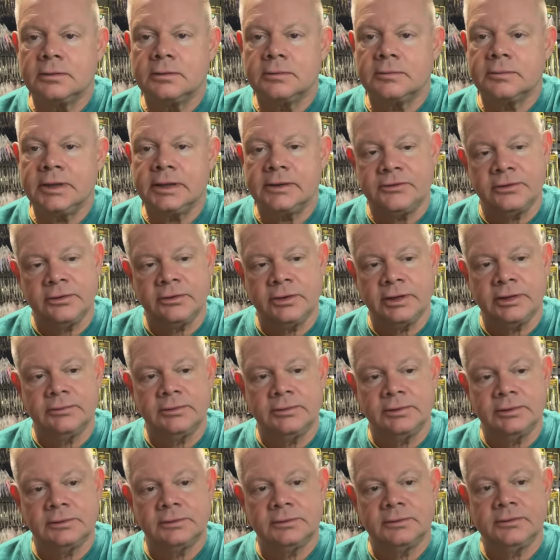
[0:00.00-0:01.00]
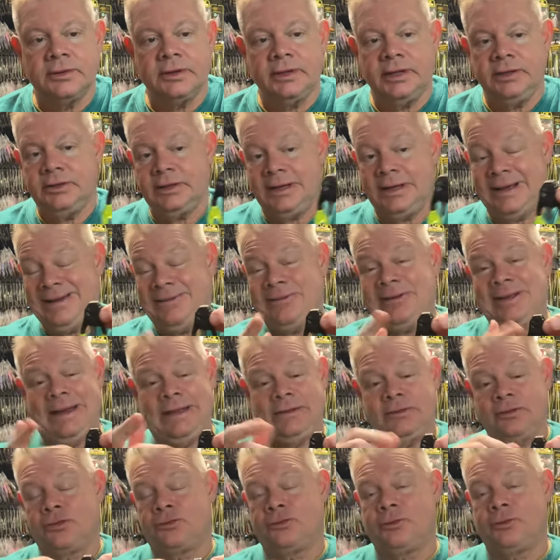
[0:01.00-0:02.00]
That's a great one. So I already
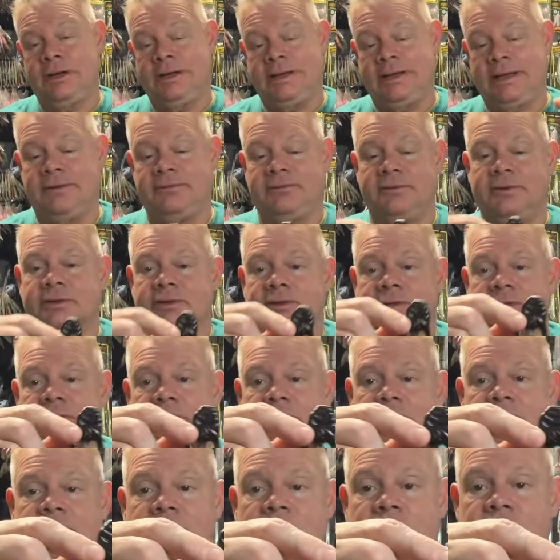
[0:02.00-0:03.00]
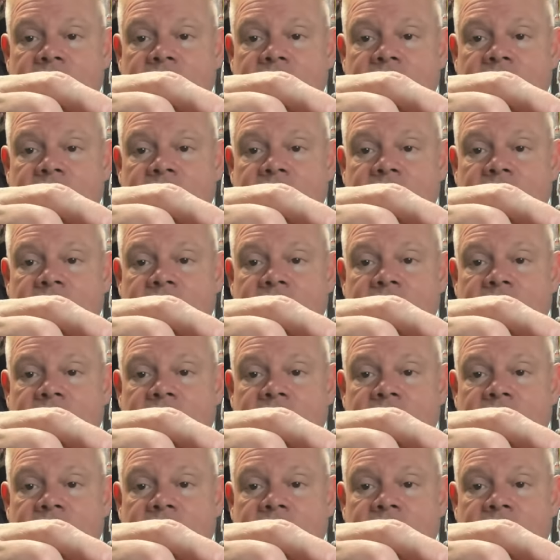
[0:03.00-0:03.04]
had the 3.5 inch, now I got the